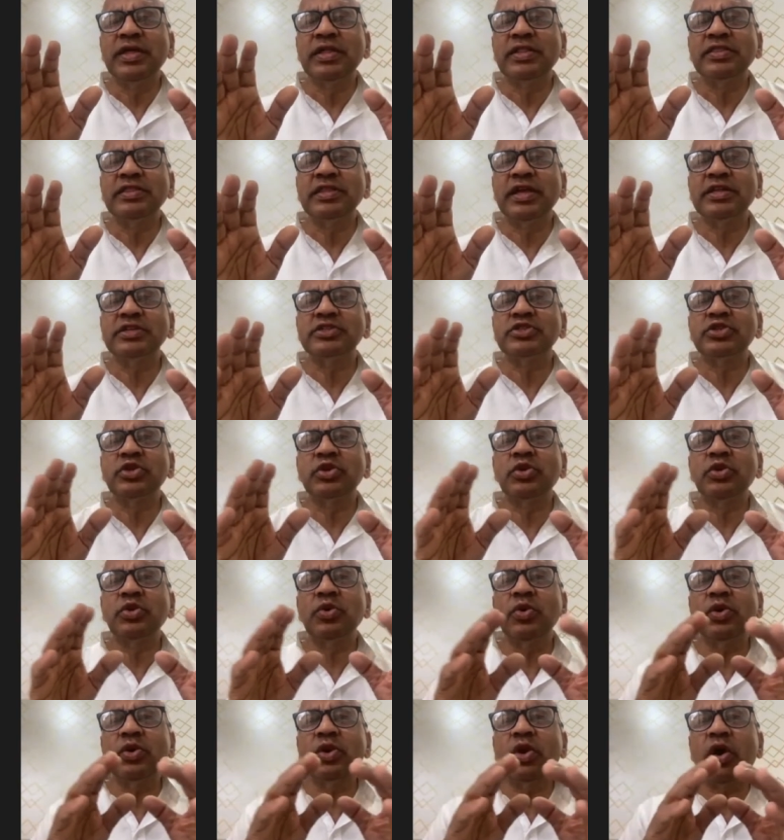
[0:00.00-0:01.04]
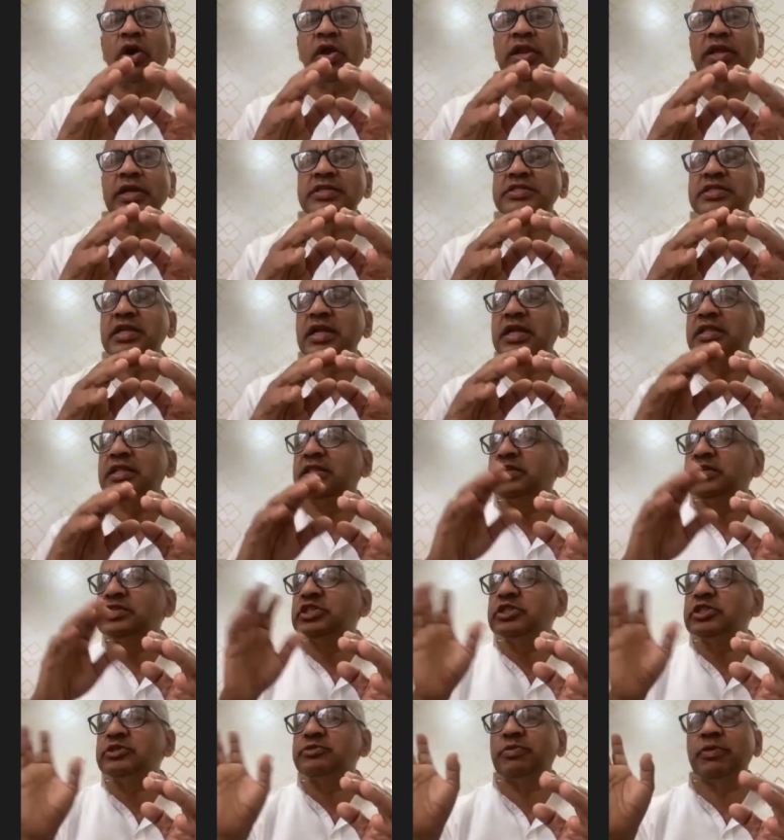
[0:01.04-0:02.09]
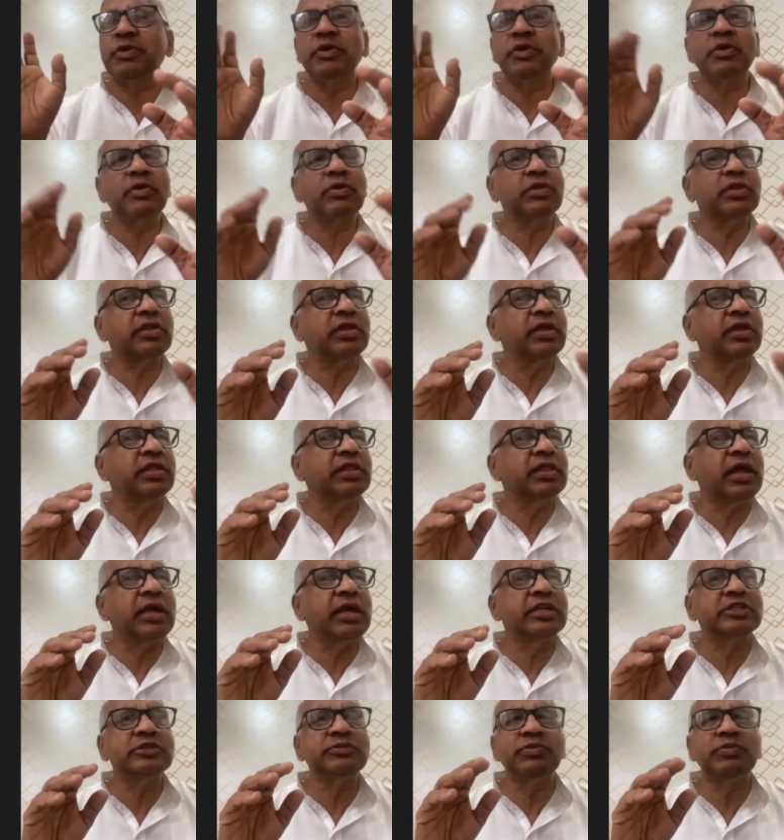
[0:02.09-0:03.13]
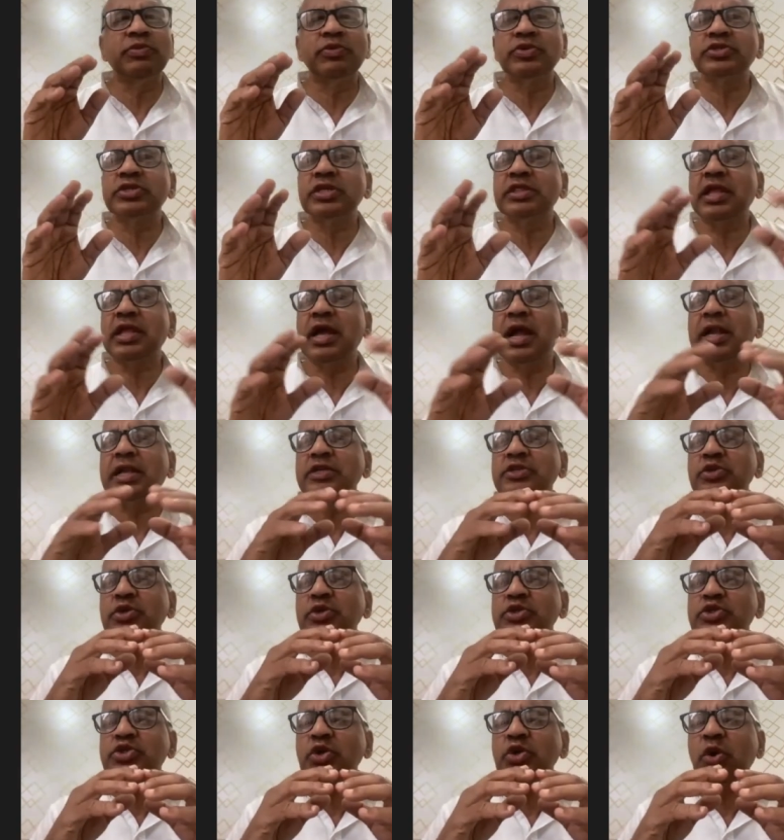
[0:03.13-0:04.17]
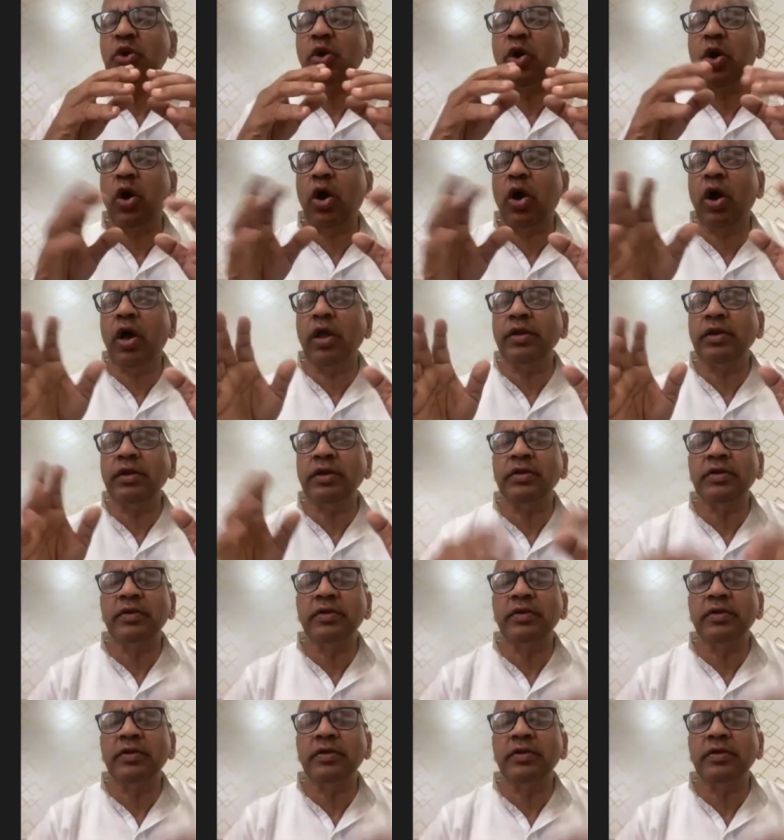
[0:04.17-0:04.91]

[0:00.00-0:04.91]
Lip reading: there is no knowledge that this is Prakruti, that is Purusha, that is also gone.